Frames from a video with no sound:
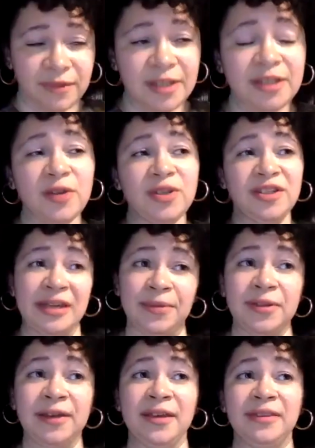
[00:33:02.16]
Just those
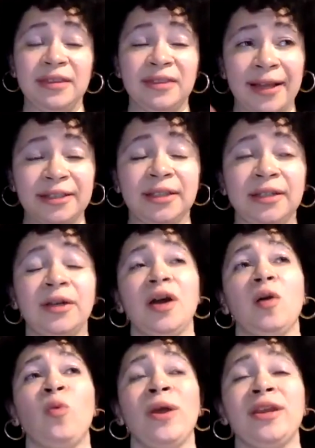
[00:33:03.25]
steps. So I think that that's a
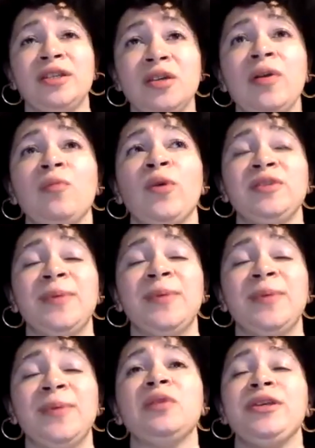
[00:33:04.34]
way to do it,
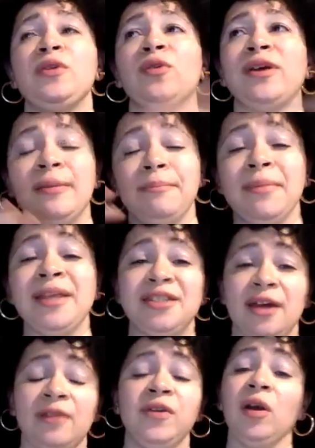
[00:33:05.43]
especially when you're in the
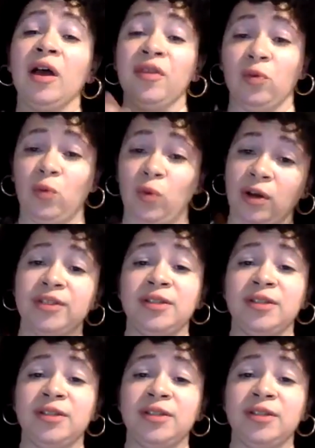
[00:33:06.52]
midst of your other work.